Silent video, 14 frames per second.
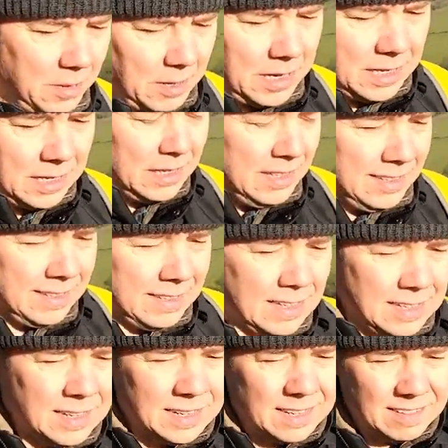anyway
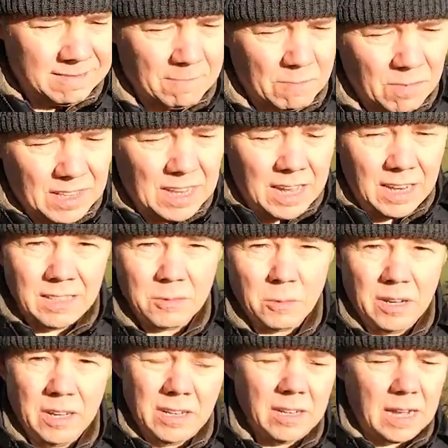and
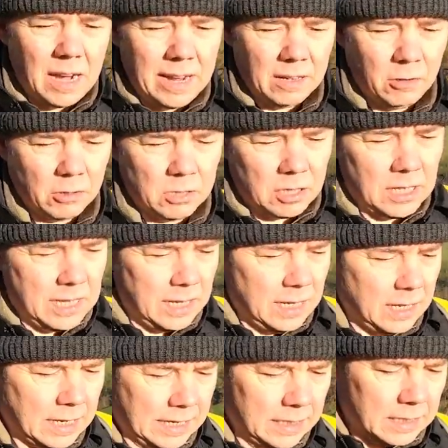we're going across
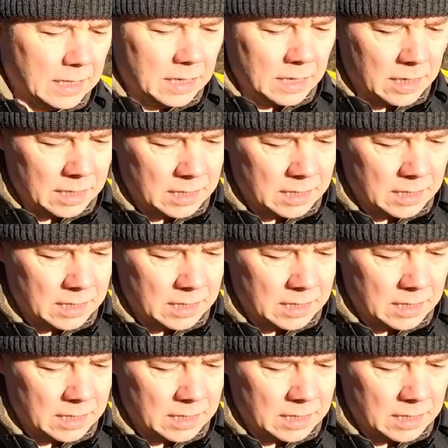the kinder